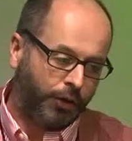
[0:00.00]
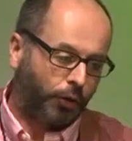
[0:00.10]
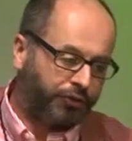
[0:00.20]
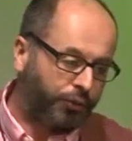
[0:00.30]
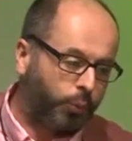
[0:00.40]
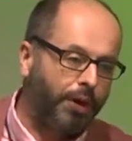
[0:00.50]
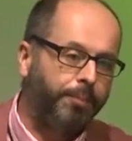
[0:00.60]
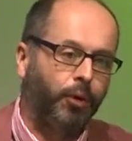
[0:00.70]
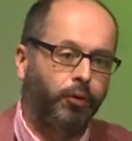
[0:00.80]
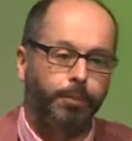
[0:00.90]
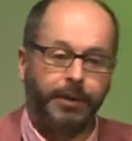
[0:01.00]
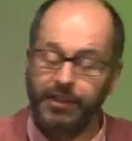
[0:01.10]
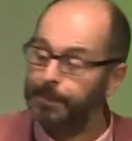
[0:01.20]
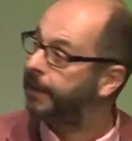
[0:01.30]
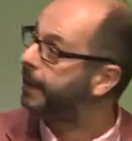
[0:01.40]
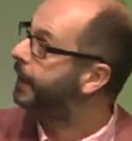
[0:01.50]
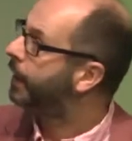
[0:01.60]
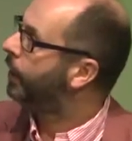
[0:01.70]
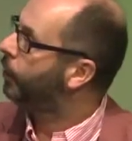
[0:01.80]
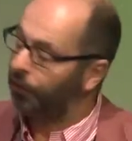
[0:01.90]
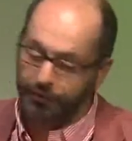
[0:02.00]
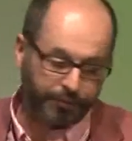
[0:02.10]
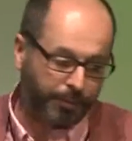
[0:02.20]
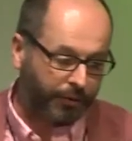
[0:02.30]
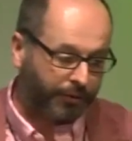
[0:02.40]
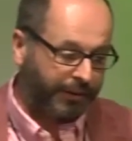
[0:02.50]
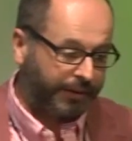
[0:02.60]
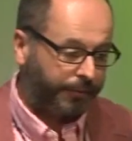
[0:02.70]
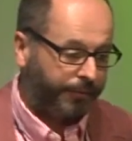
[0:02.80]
not just one model, but typically lots of models, either